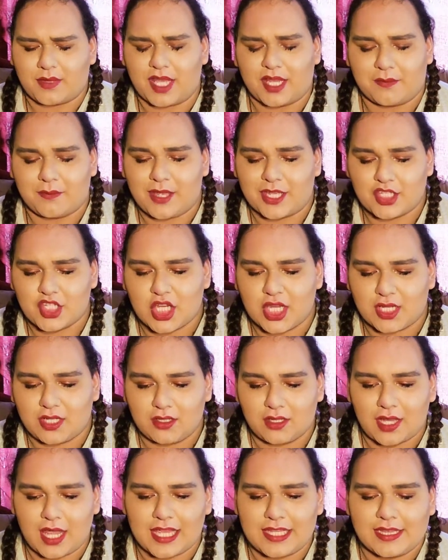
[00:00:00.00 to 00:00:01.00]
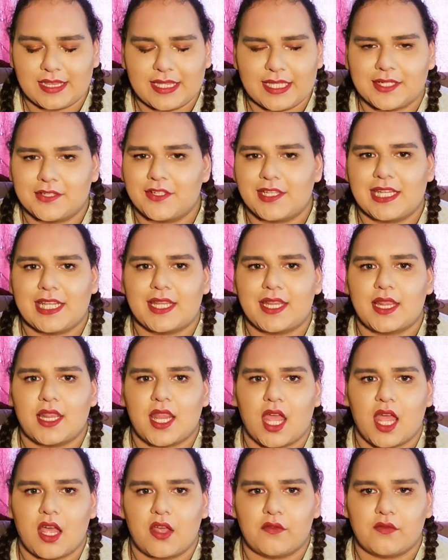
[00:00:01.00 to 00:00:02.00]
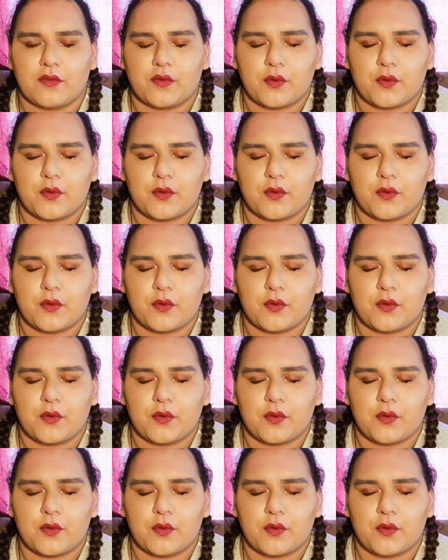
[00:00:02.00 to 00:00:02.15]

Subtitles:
my channel, I literally love